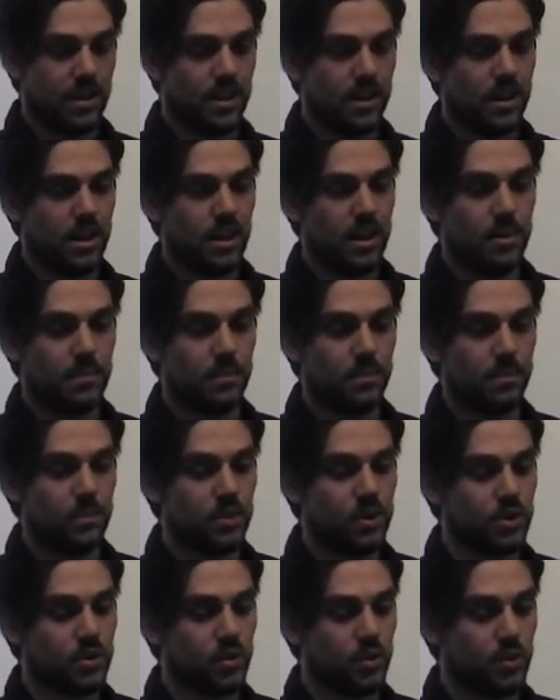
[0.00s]
um,
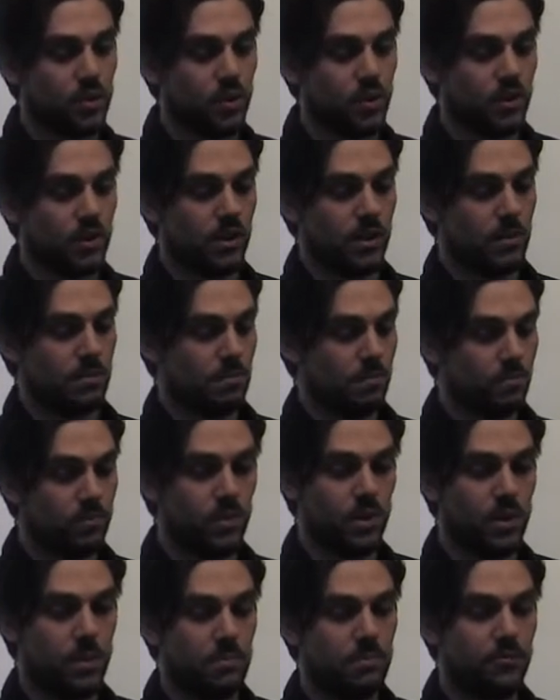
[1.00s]
to um,
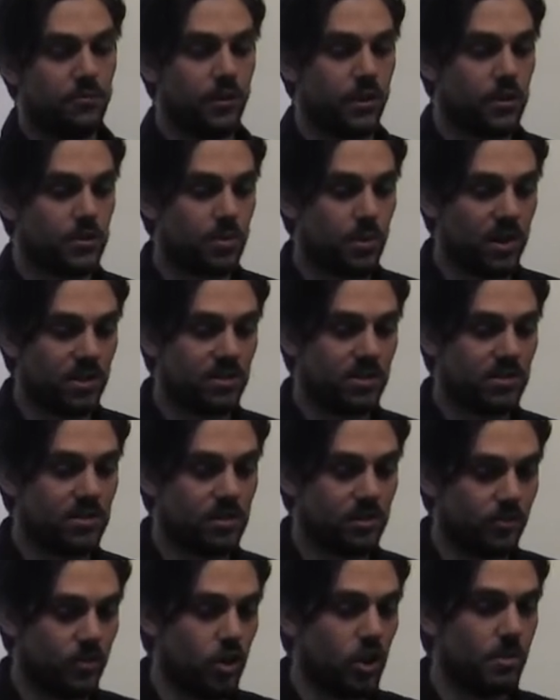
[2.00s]
the first
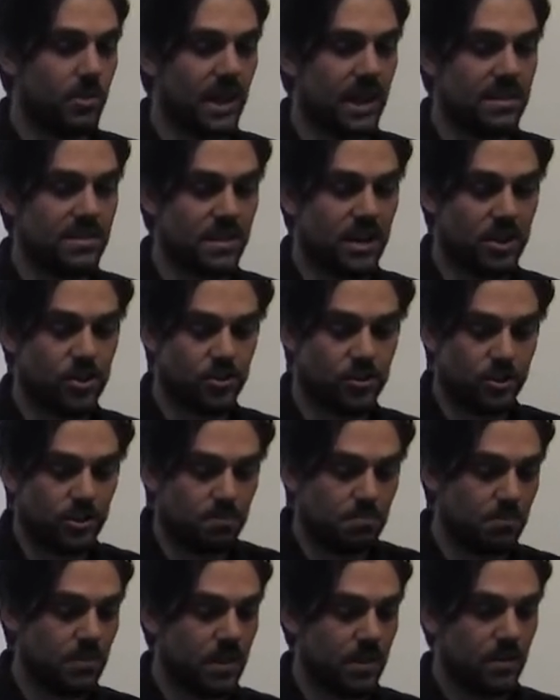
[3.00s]
processes of urbanization
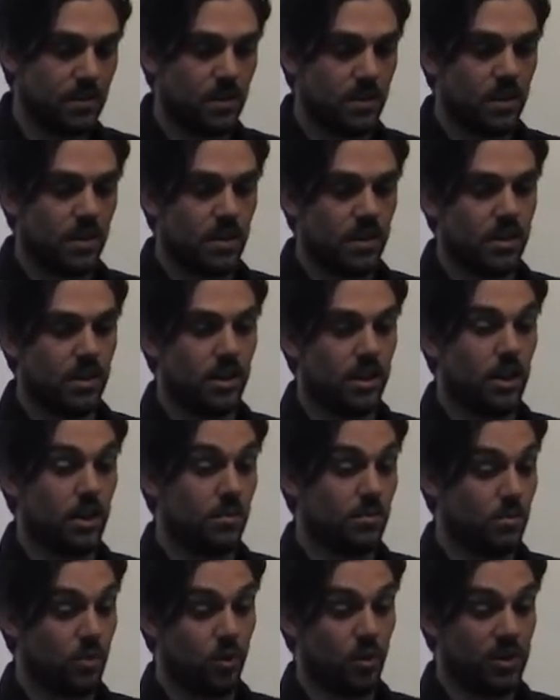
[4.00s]

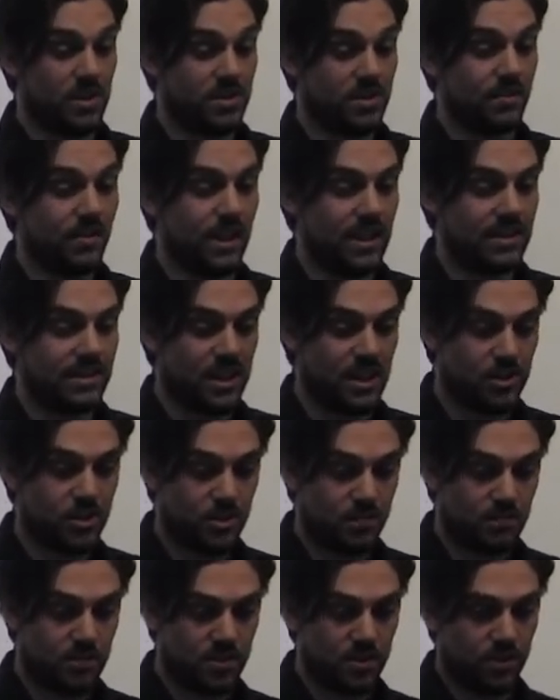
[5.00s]
um, or
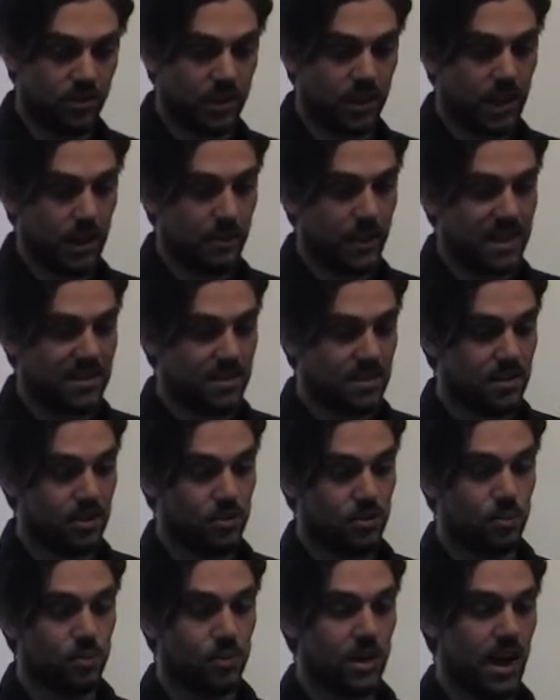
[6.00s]
civilization. So the capacity
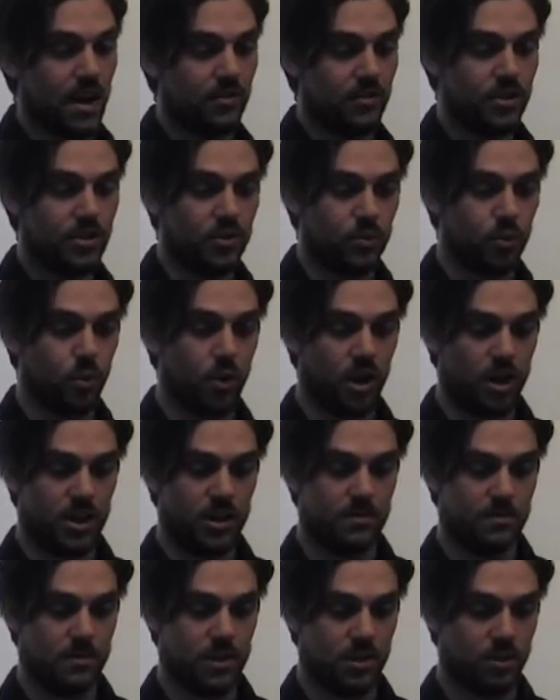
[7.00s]
to divert
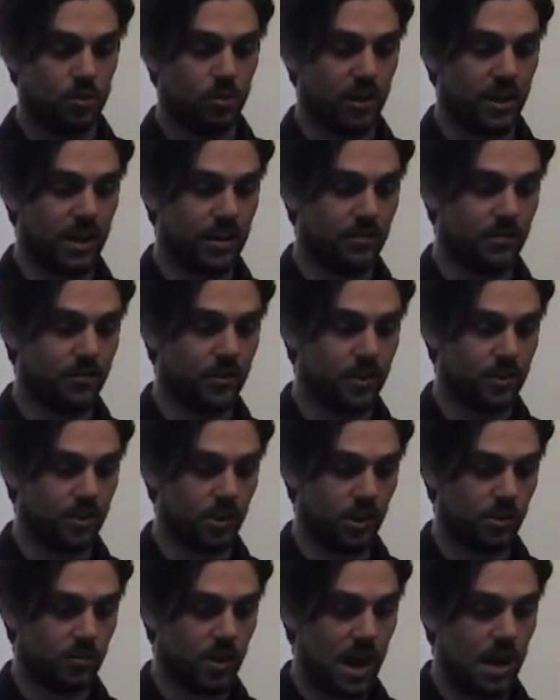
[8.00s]
water, to create
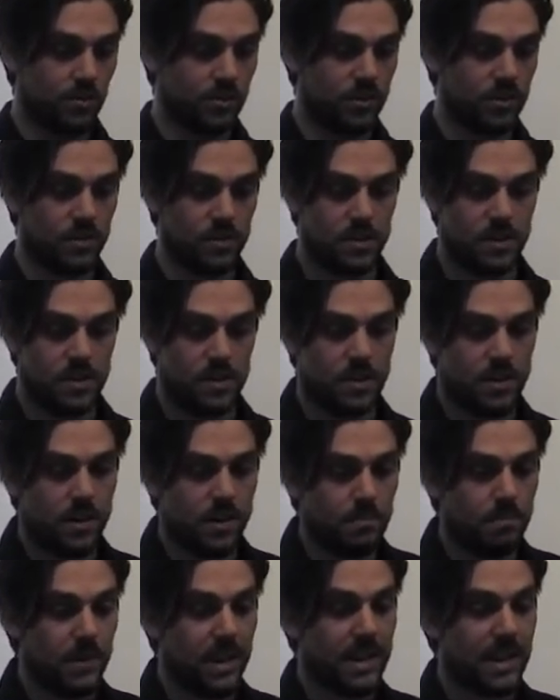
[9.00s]
fertile ground,
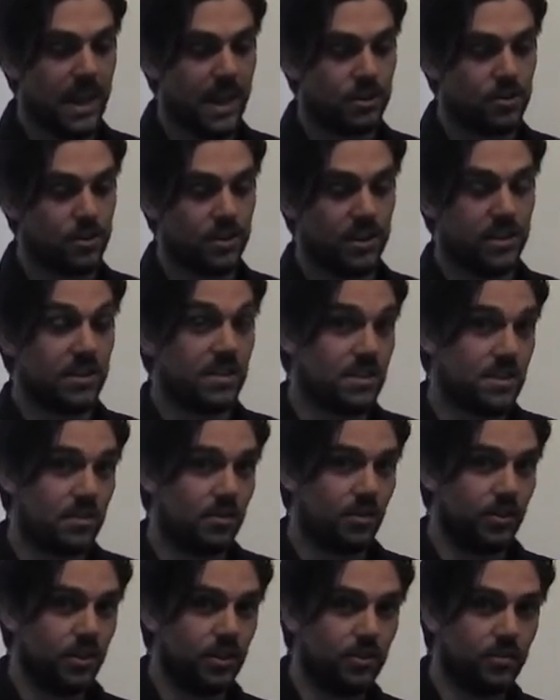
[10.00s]
made actually
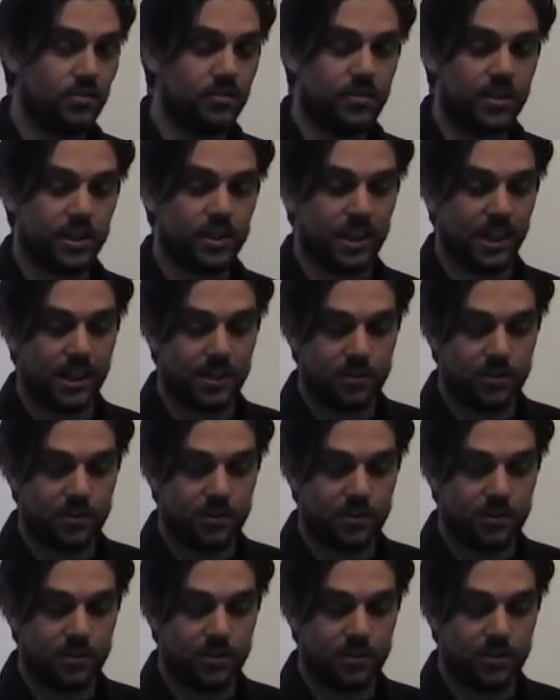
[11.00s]
on the Fertile